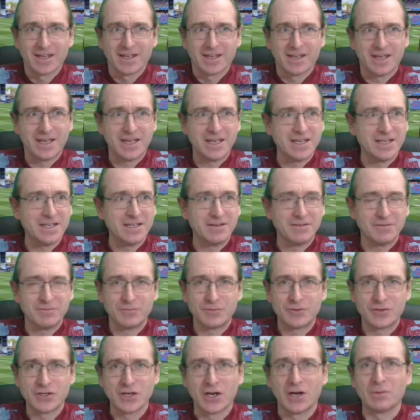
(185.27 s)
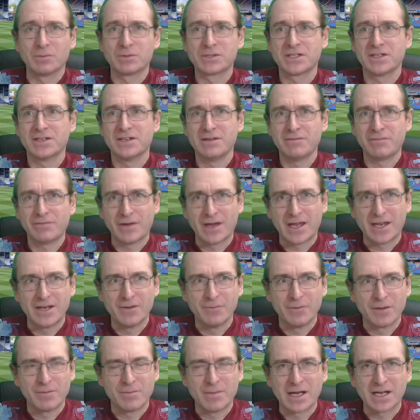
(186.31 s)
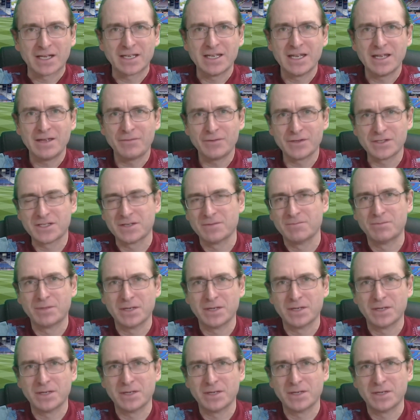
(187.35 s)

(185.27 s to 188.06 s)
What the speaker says: he chops the defender with a magnificent